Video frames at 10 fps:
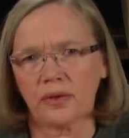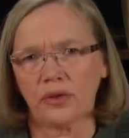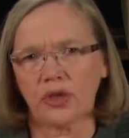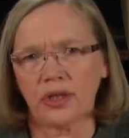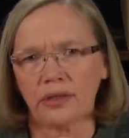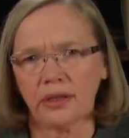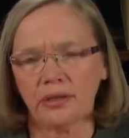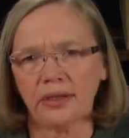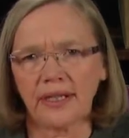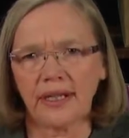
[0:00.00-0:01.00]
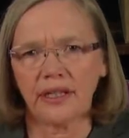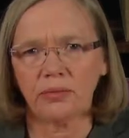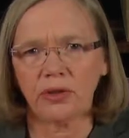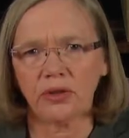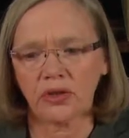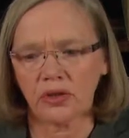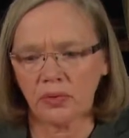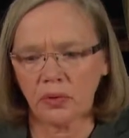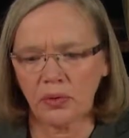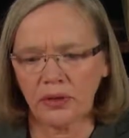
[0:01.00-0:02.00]
with the child alongside them and just
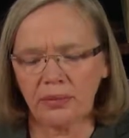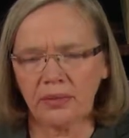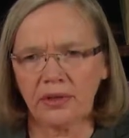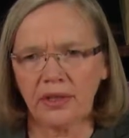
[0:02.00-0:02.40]
support them.